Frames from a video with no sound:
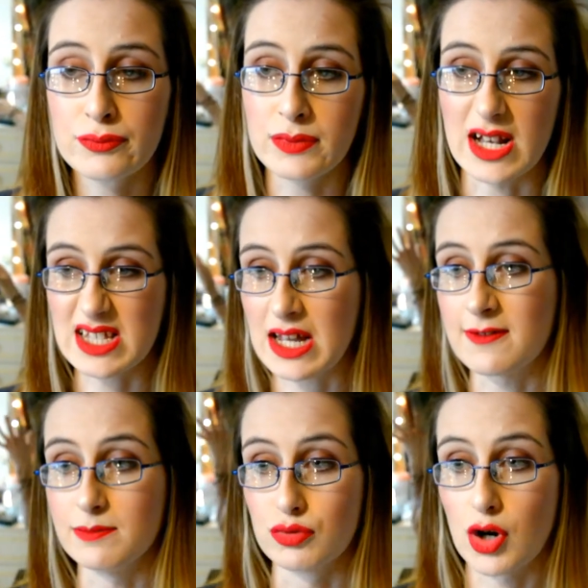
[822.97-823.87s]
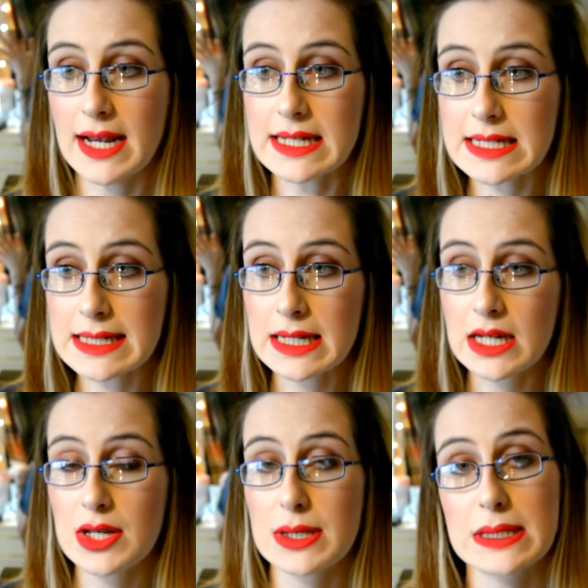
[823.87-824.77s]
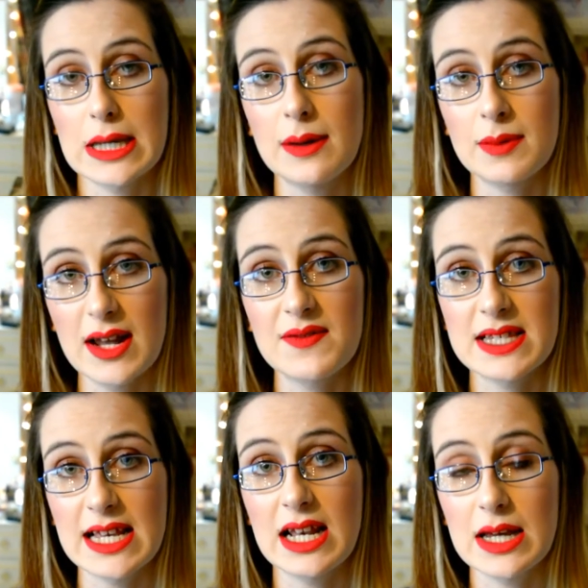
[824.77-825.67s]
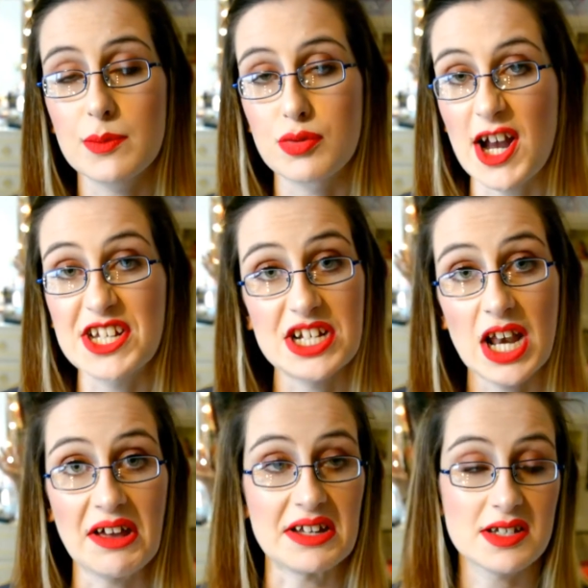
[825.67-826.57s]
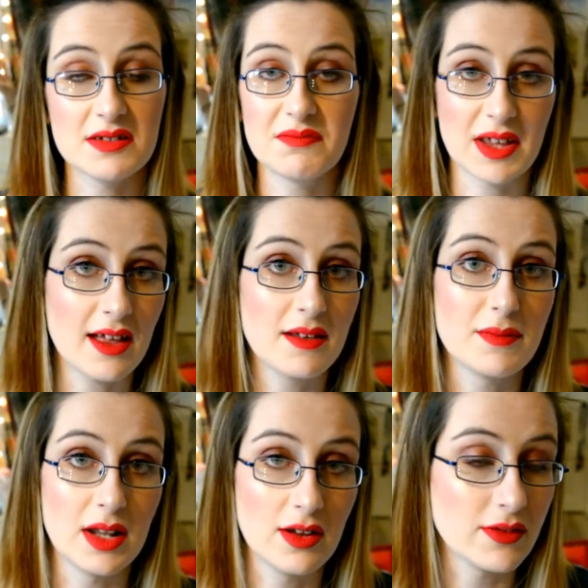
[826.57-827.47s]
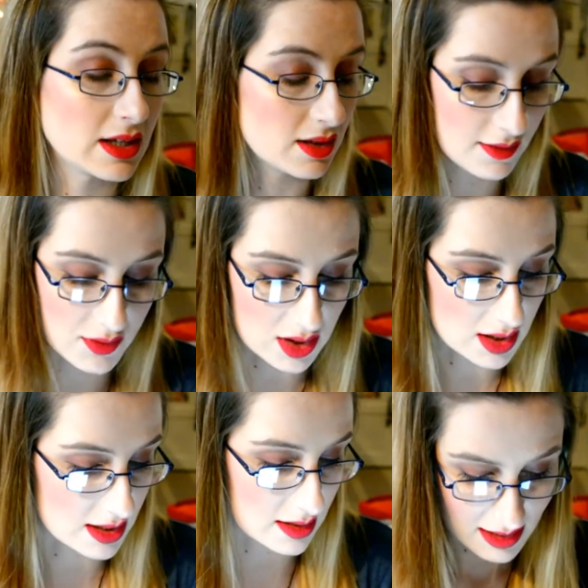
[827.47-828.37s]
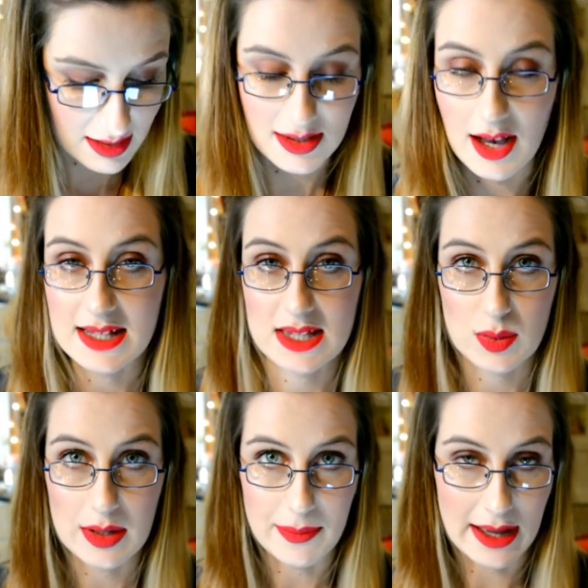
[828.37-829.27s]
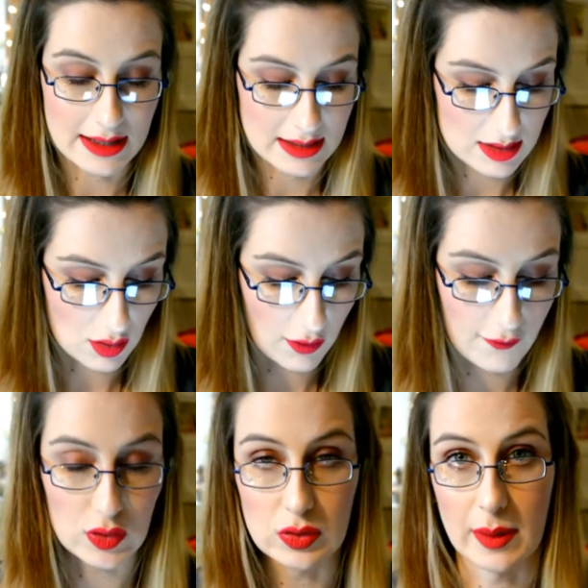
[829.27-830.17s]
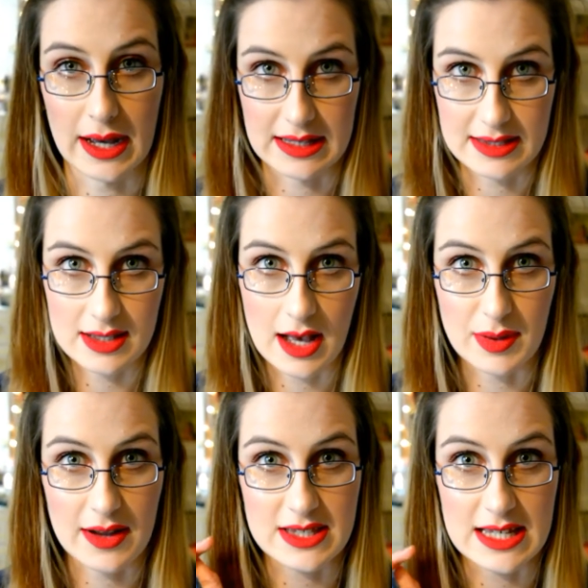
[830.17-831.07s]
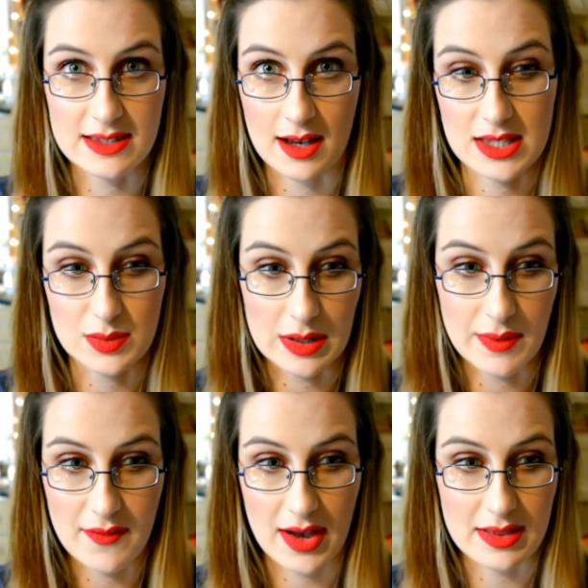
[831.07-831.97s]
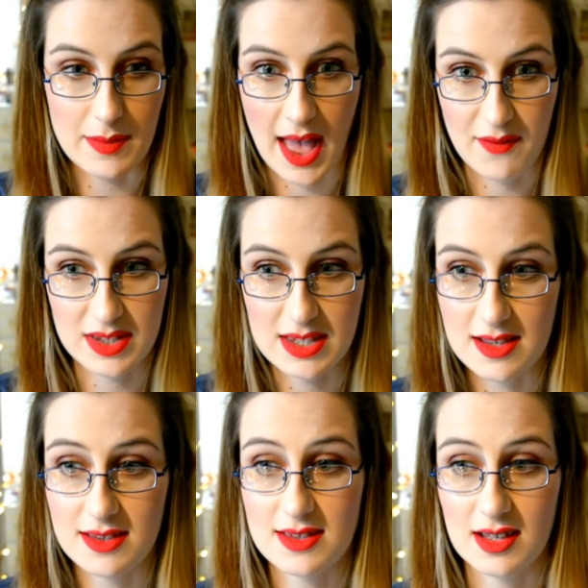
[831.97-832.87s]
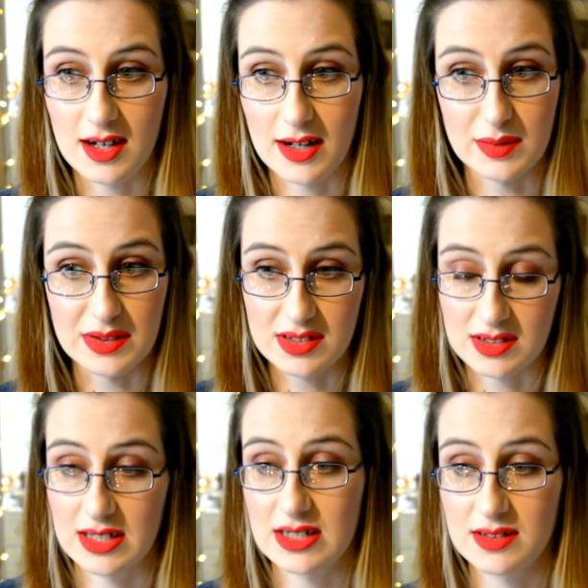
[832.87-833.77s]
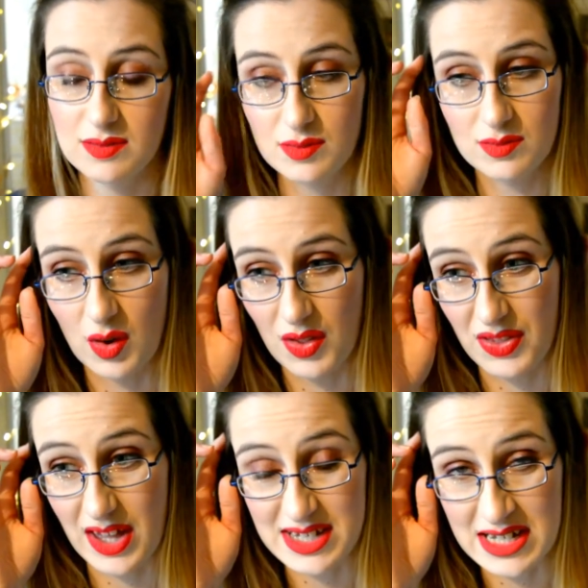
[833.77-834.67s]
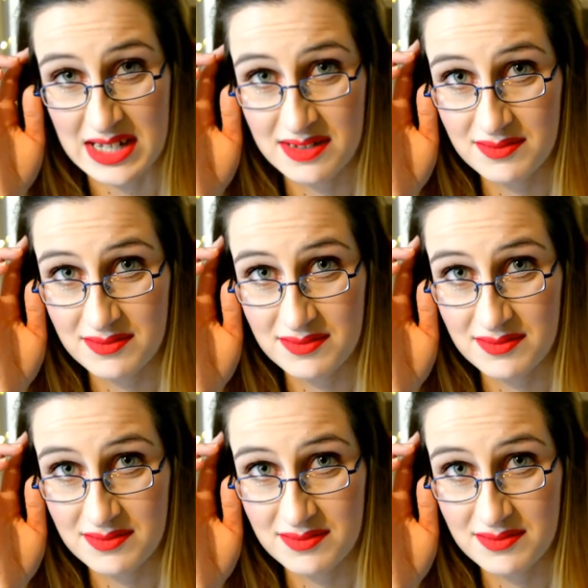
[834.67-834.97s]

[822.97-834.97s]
that's kind of bright. So I'm gonna have to say, like, bright and light. Yeah, love it. Love the colours. Side sweep bangs or full bangs? I'm gonna have to say side sweep. I've had them ever since I was like, what, 13?